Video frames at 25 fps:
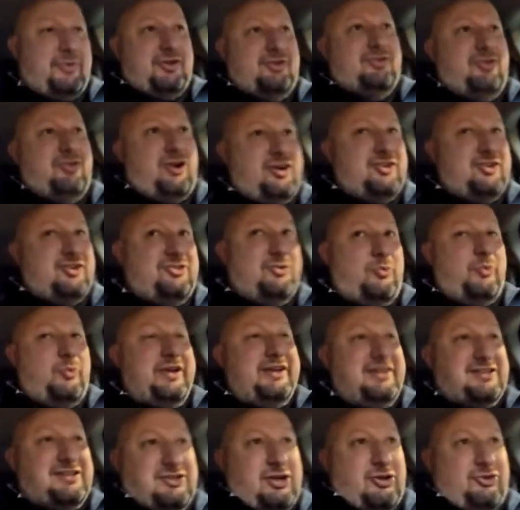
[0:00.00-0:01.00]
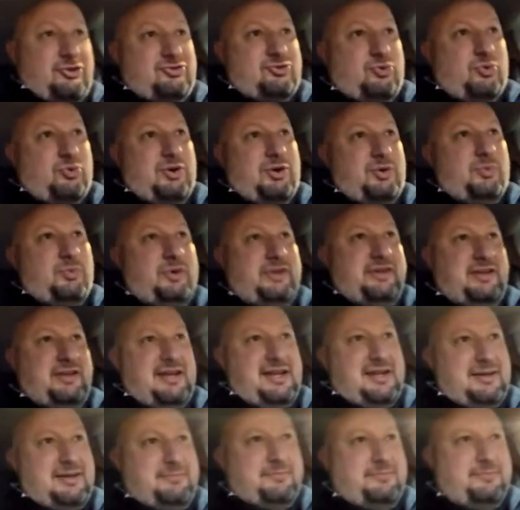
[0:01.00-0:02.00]
on the clock so we can go score and win the
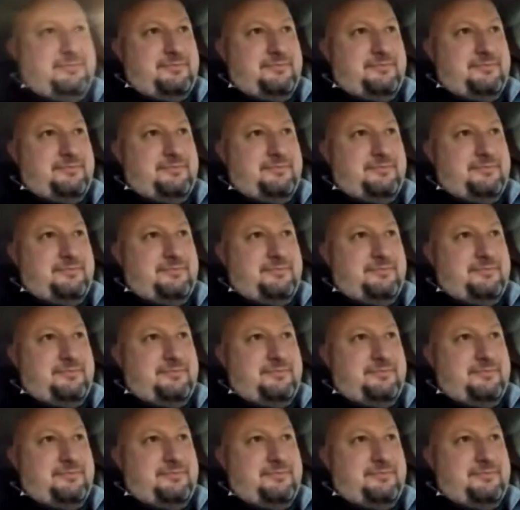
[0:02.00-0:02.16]
game.